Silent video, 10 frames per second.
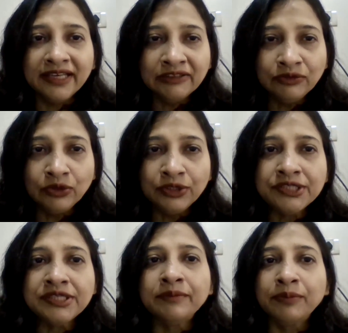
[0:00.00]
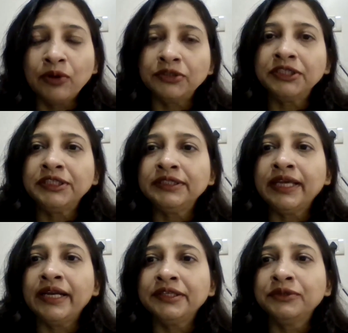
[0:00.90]
And therefore, it's
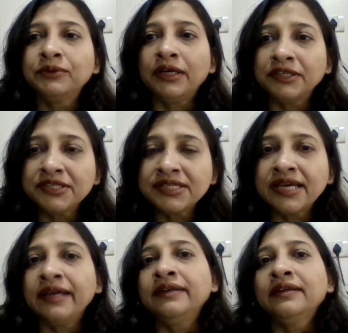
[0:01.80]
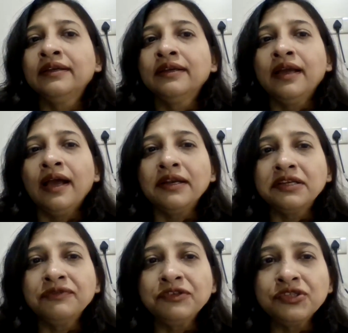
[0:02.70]
important that you understand
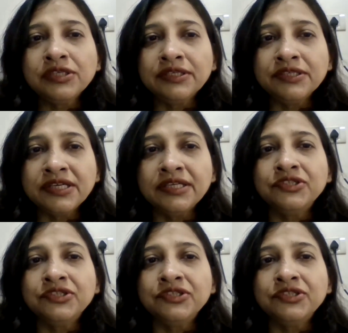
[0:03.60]
artificial